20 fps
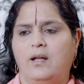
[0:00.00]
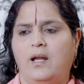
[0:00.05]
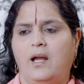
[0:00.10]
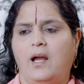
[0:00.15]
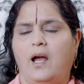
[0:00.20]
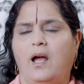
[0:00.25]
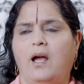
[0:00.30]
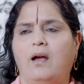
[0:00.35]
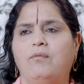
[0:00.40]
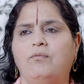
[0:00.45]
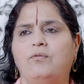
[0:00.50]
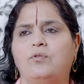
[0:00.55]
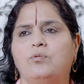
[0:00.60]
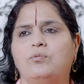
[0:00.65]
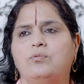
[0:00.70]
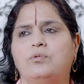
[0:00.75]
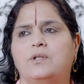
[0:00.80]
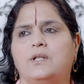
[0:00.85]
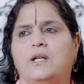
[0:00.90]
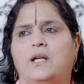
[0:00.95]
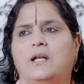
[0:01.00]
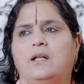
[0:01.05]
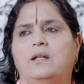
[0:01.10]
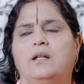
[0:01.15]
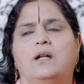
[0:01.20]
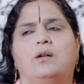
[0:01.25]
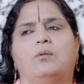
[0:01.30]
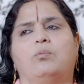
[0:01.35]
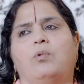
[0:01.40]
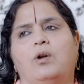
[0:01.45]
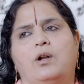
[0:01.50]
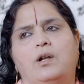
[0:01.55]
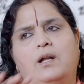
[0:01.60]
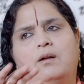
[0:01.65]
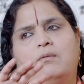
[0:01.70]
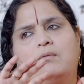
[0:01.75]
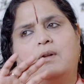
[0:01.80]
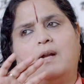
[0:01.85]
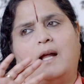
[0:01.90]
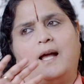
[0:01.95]
they have to say that
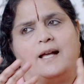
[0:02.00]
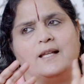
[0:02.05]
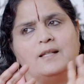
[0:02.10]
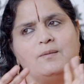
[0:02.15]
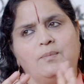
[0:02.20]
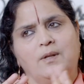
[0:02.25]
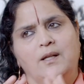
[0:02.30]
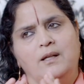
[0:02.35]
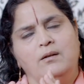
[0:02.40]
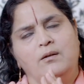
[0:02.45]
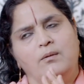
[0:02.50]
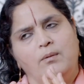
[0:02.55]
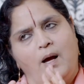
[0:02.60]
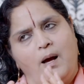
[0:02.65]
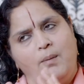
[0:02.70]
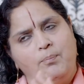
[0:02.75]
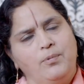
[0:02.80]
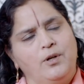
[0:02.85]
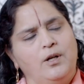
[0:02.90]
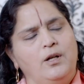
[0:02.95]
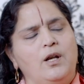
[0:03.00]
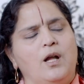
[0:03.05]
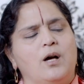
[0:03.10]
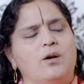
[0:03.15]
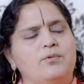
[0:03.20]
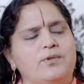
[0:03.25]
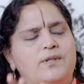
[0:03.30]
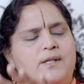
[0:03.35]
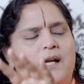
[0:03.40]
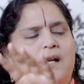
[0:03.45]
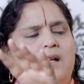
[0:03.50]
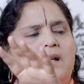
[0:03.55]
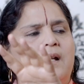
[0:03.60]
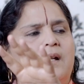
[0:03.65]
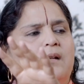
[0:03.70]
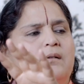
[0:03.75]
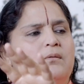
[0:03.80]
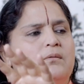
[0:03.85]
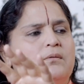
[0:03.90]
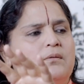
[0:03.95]
whatever has been up till now said
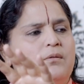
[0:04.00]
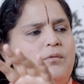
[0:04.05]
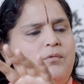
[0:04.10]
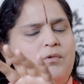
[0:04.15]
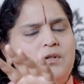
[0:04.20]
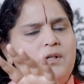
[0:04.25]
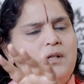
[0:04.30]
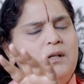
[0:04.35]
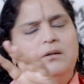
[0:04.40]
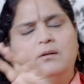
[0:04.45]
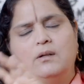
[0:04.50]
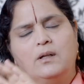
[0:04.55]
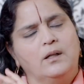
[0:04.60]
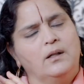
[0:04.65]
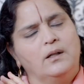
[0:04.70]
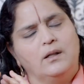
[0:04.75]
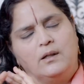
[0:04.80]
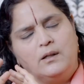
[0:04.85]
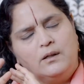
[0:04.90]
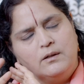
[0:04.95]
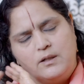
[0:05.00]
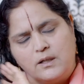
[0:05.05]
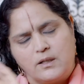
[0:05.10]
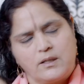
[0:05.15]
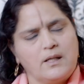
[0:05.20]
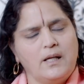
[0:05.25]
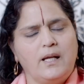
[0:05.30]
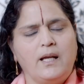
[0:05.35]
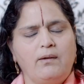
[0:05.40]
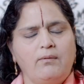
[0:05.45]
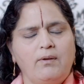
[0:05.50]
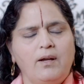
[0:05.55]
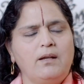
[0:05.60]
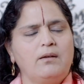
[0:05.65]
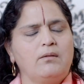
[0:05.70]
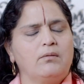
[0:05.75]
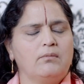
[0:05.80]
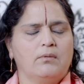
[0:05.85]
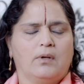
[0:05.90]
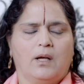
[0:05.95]
and written, just leave
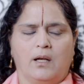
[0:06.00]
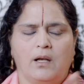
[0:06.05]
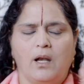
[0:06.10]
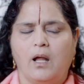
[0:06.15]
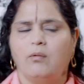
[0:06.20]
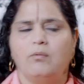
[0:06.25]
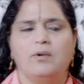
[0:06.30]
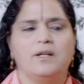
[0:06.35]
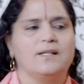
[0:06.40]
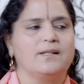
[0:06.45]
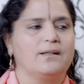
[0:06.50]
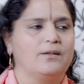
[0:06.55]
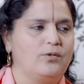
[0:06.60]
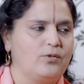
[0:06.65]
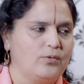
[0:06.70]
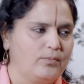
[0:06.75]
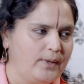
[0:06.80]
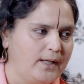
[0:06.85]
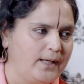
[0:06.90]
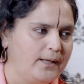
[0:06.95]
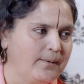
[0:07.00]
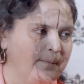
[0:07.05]
it and now listen to me.